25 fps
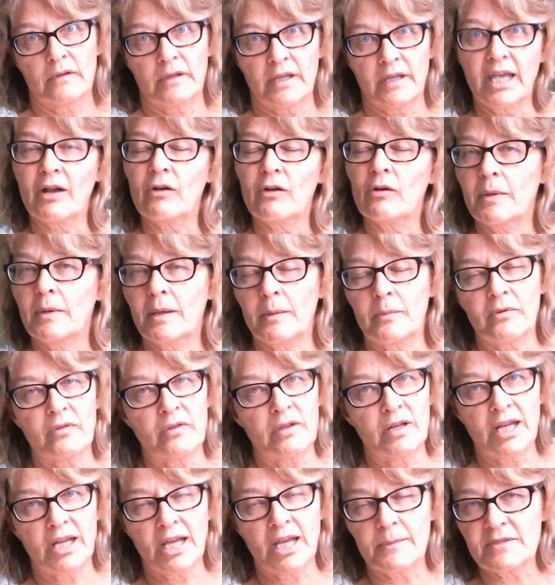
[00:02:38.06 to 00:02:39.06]
can't remember
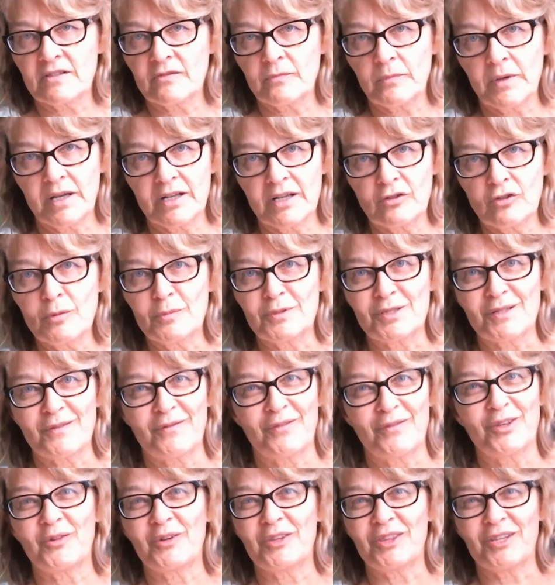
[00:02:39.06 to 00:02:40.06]
the names of my groups, if
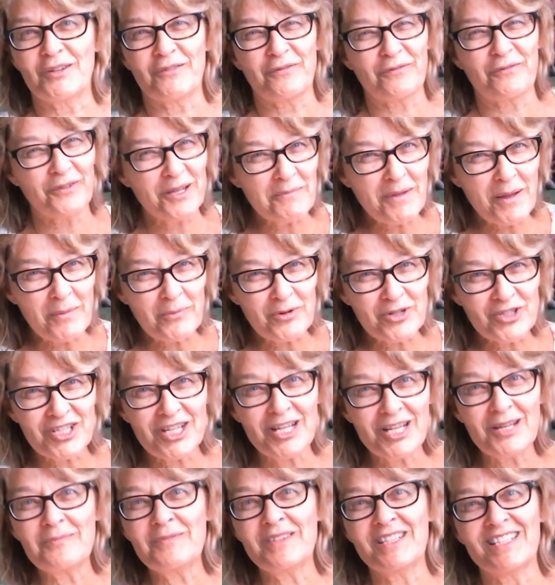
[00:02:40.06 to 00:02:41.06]
you're in the free
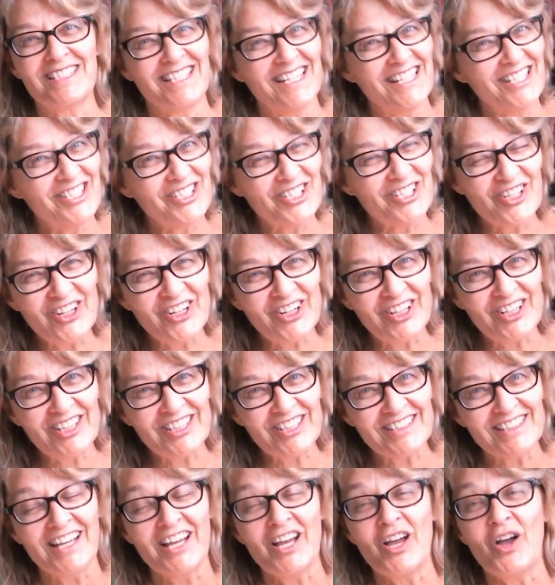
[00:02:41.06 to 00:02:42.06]
membership, the
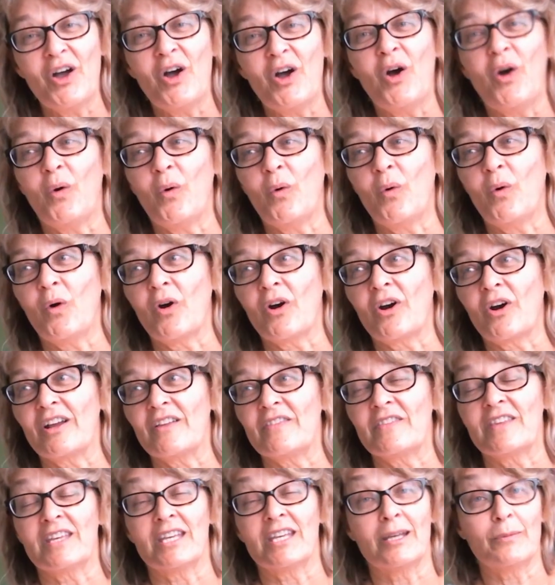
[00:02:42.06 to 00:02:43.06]
digital, or
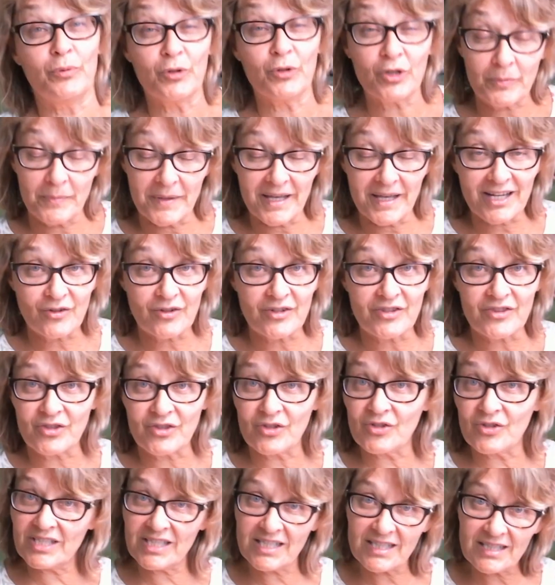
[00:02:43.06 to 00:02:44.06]
the bookmaker
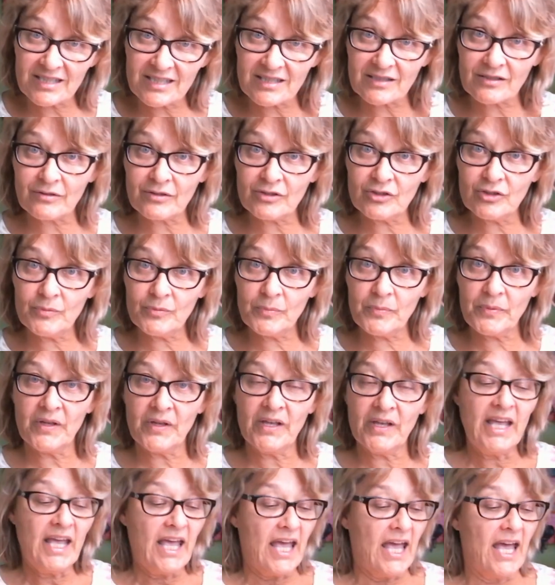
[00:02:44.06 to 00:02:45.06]
enthusiast group,
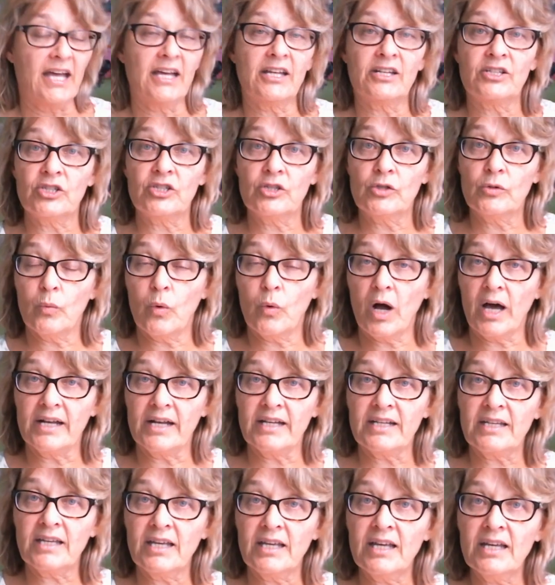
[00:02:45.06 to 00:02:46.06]
and you want
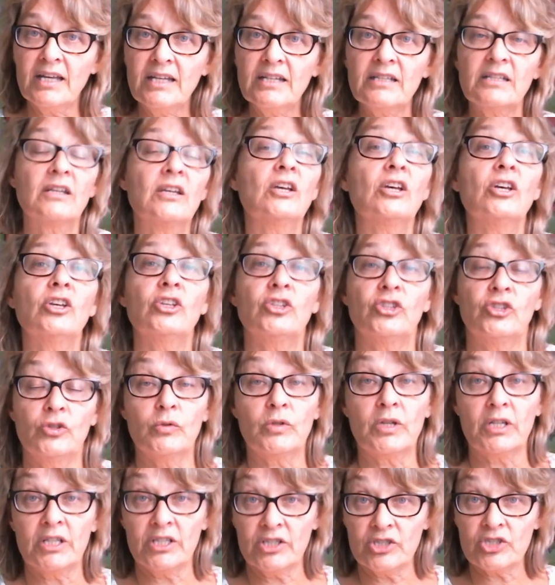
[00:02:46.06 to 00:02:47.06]
a kit, you
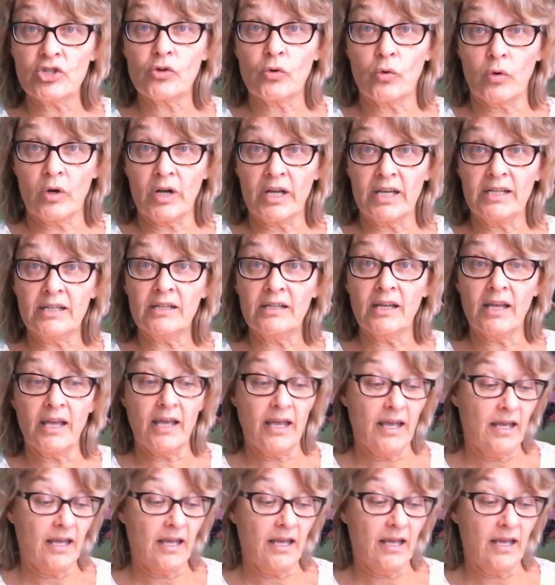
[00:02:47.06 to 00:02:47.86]
can join.